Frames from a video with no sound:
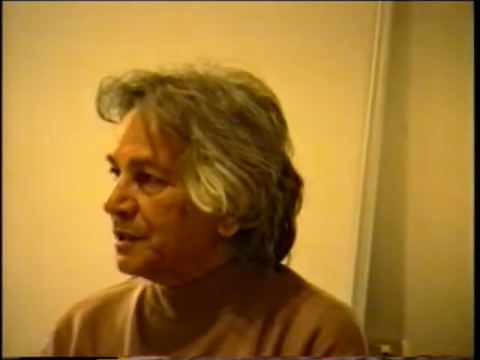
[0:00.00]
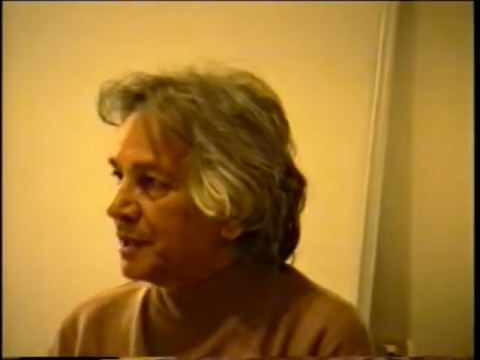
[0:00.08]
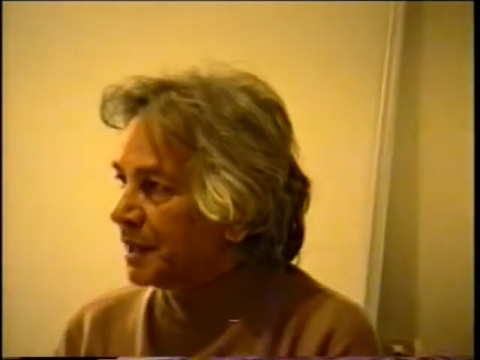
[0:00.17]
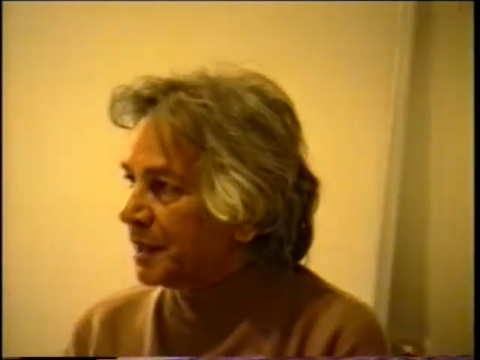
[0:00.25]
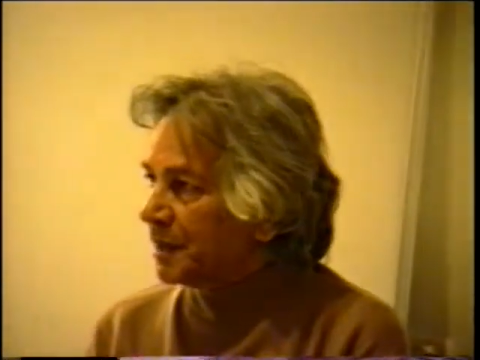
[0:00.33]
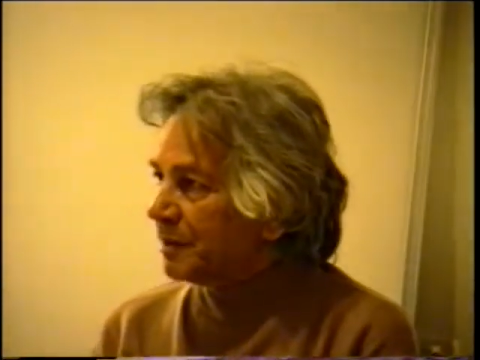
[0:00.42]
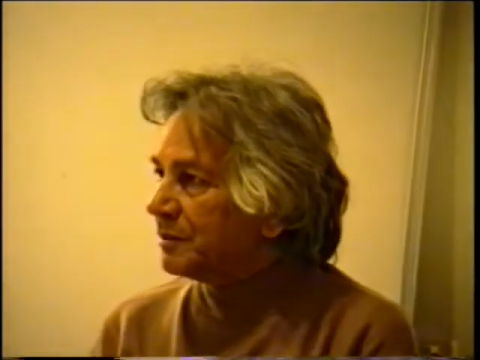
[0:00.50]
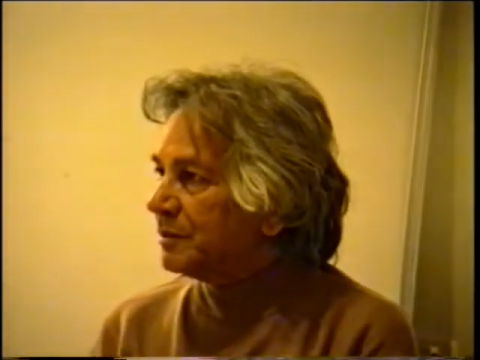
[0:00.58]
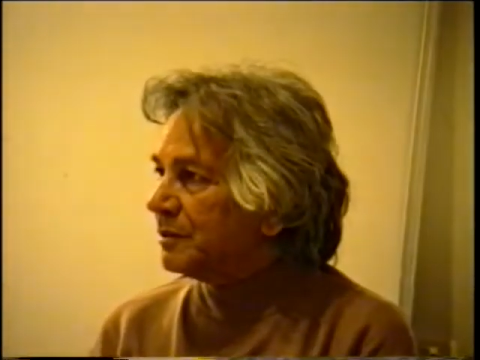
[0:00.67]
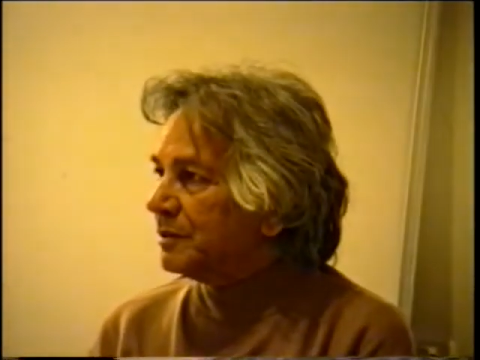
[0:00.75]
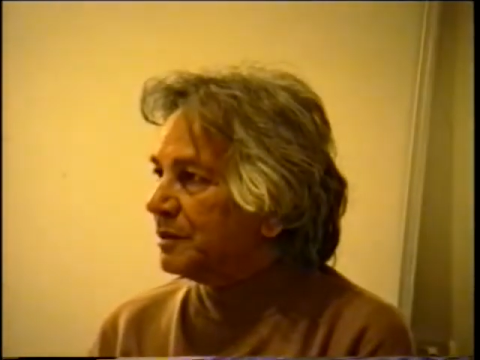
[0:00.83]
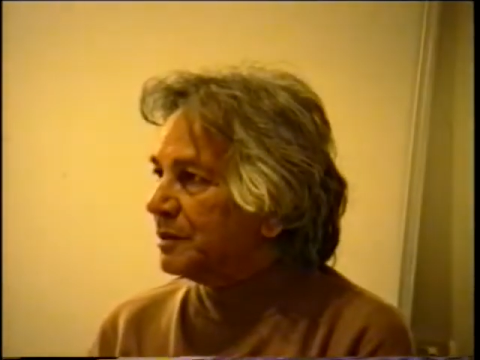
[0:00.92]
there.
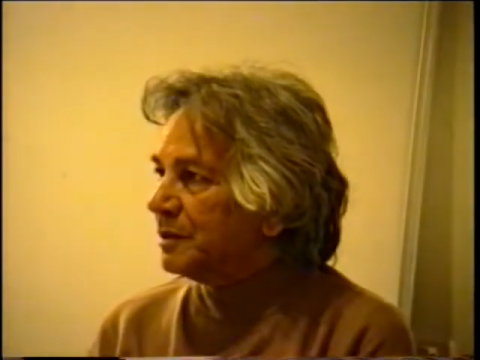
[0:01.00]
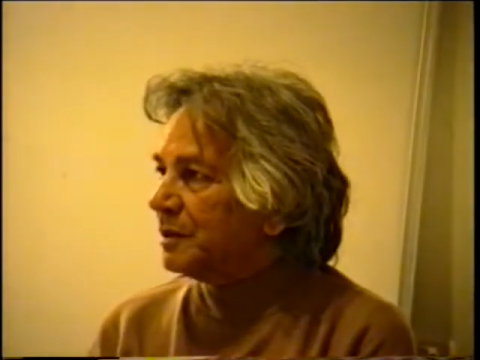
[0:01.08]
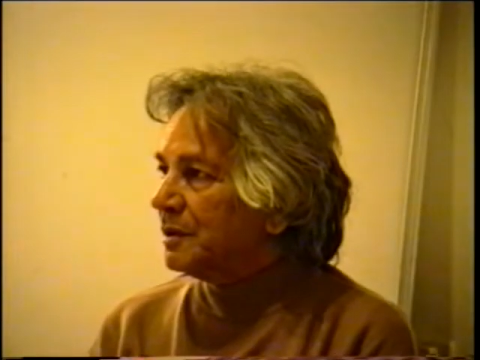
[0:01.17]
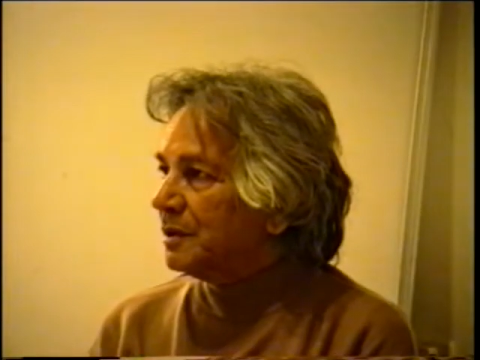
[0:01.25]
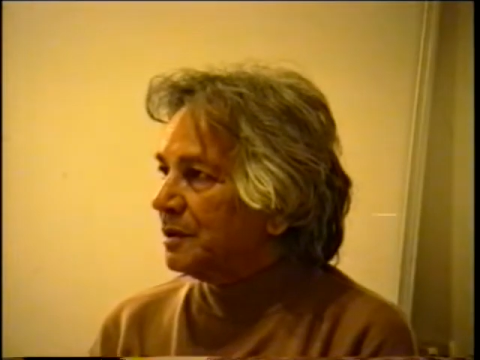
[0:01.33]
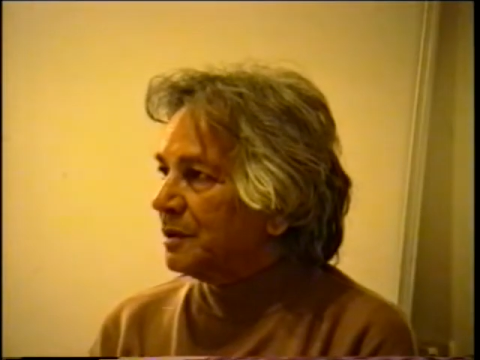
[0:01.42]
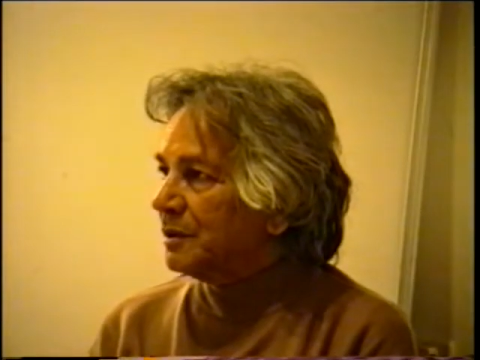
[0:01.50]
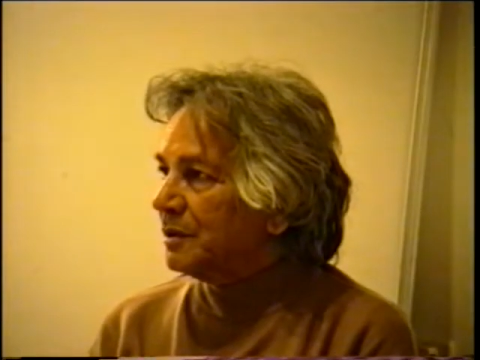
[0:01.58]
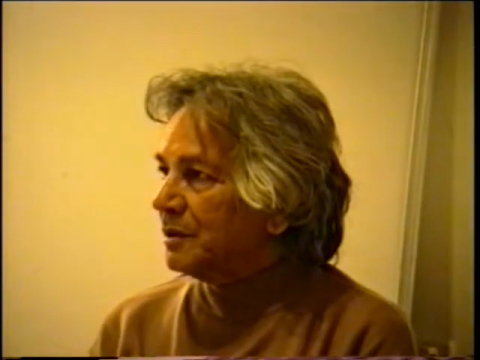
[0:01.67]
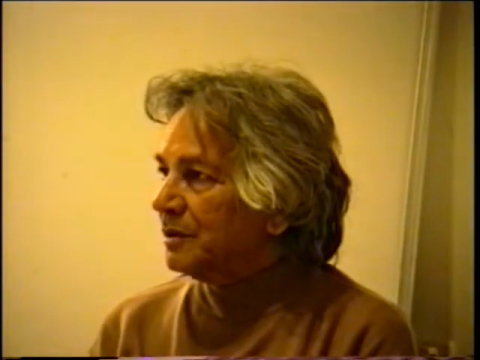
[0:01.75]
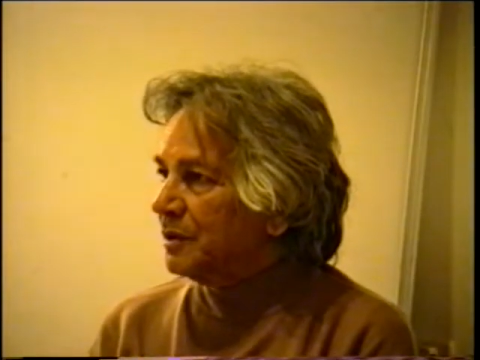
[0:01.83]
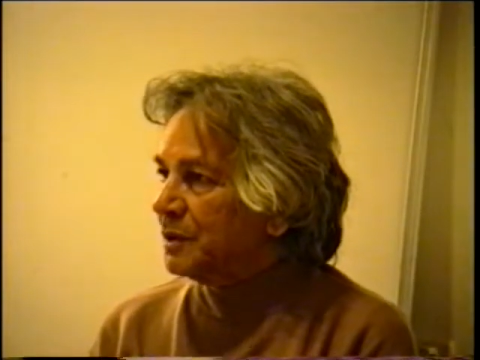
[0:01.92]

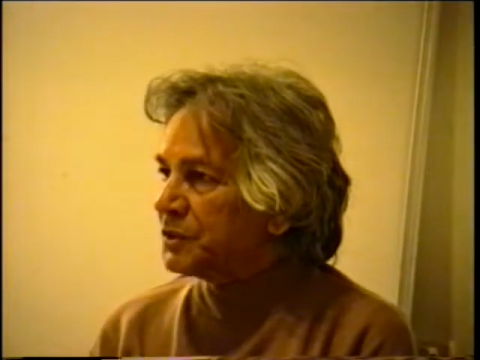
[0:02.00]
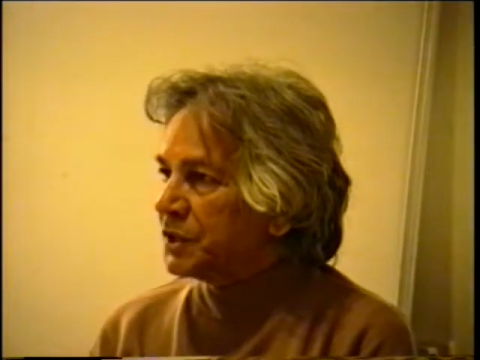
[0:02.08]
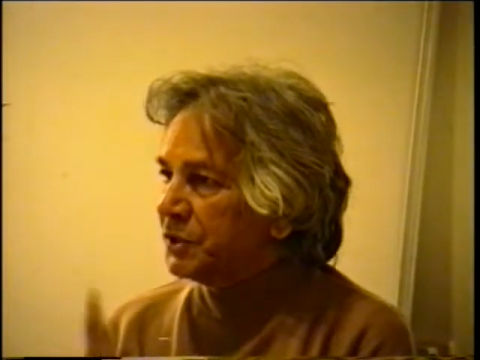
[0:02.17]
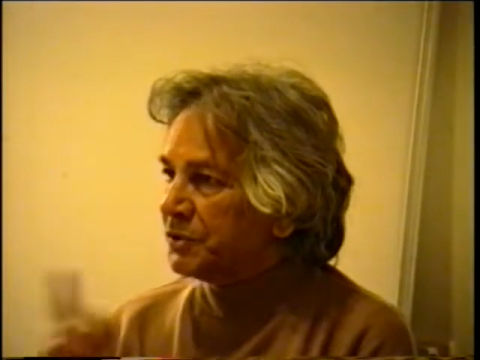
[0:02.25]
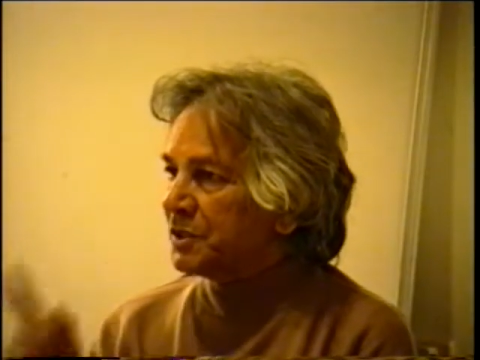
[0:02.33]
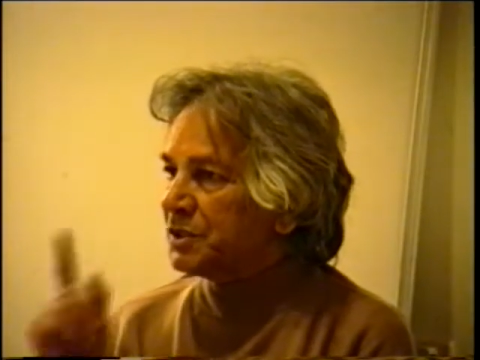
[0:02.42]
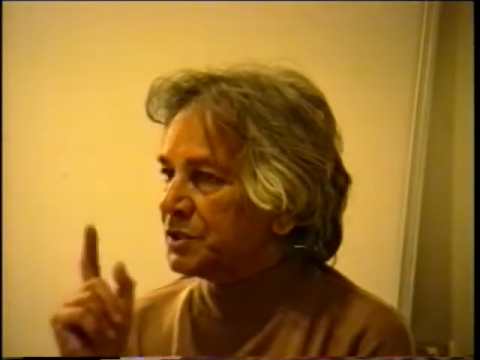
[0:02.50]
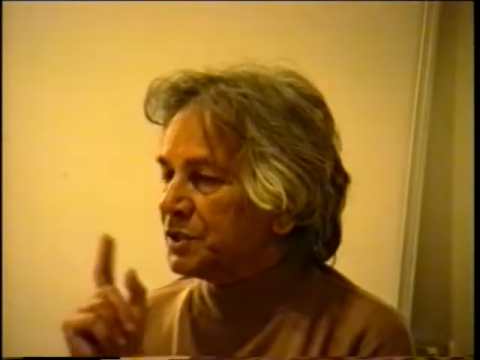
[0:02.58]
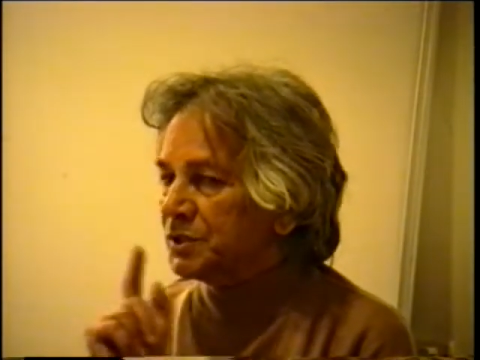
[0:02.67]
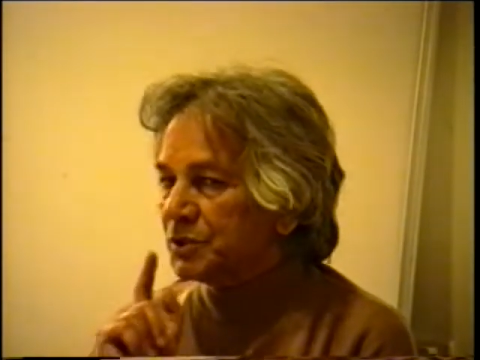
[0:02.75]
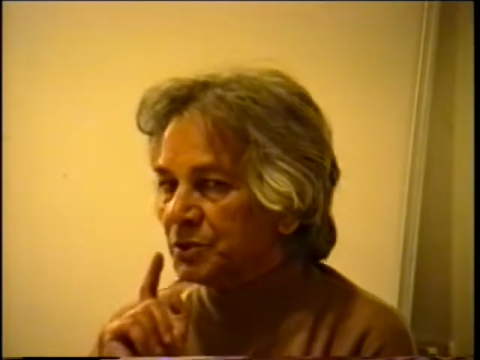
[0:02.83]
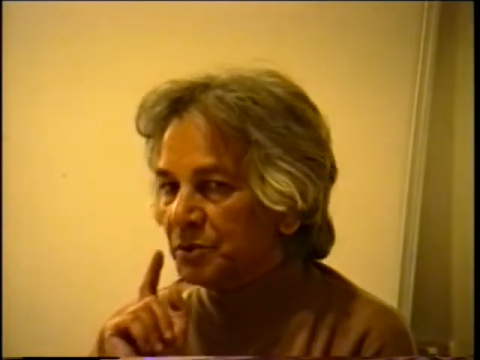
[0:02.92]
Its interest
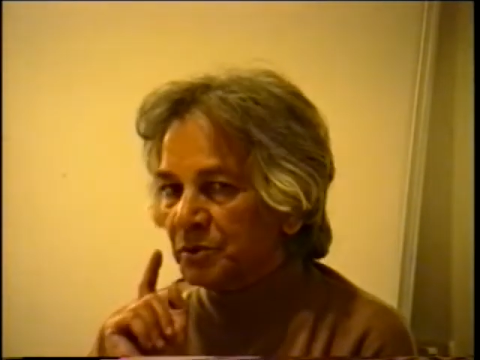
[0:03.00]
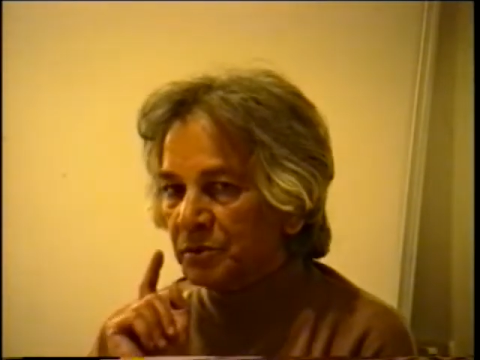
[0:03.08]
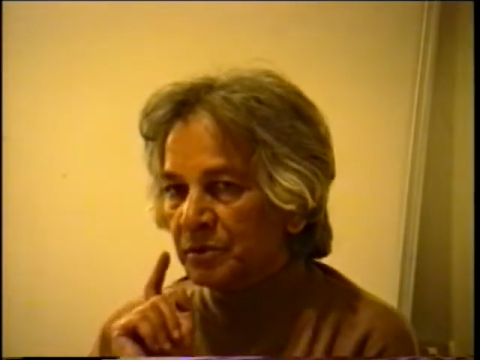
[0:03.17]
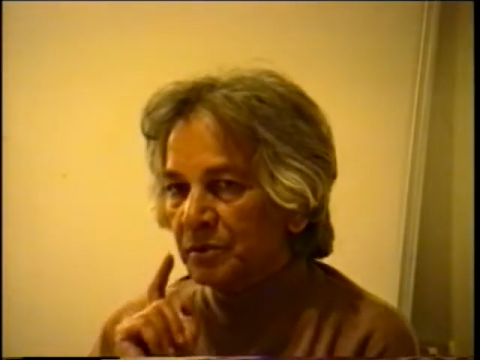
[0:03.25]
is to